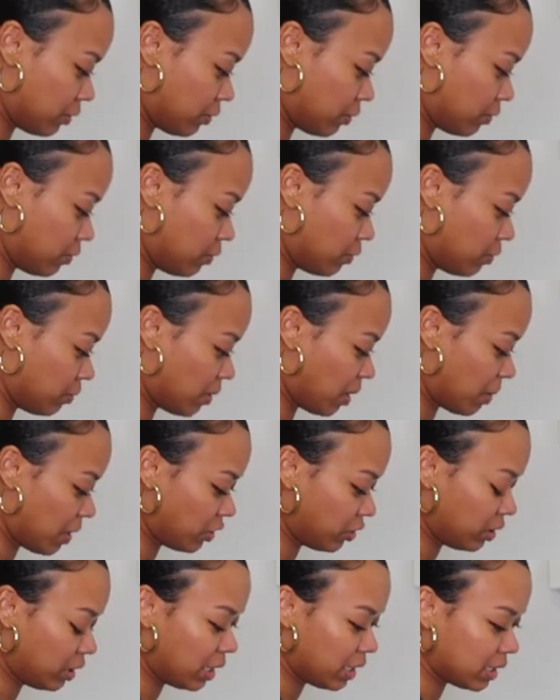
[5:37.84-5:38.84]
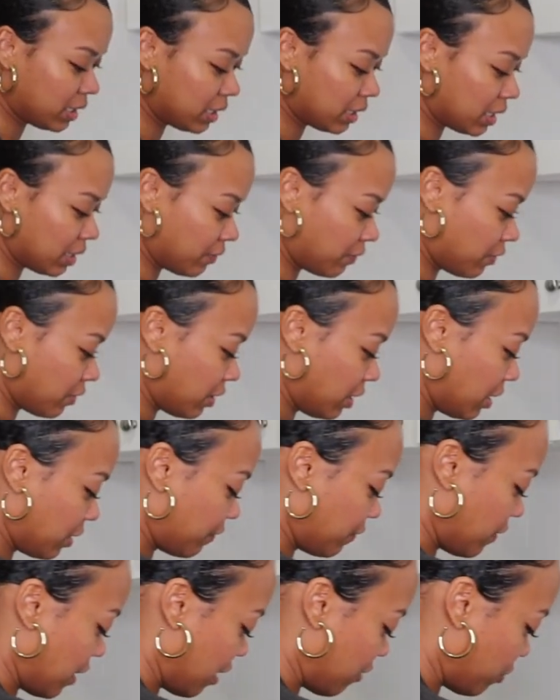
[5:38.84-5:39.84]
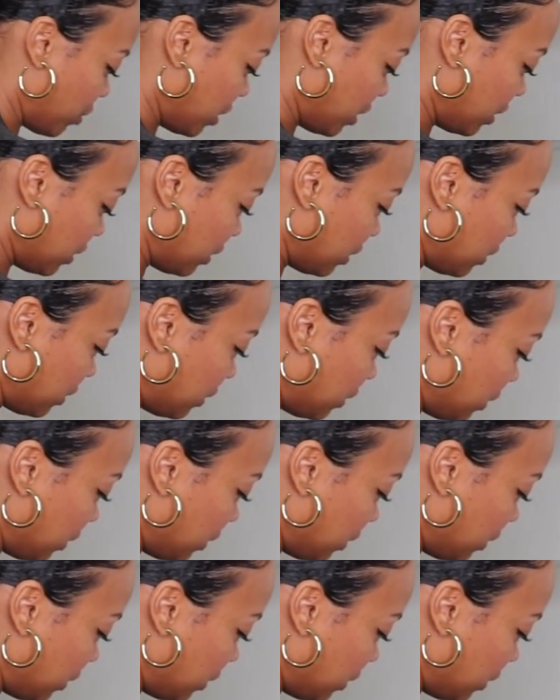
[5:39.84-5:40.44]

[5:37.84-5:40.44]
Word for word: Ooh, maybe I should let it sit for like five minutes.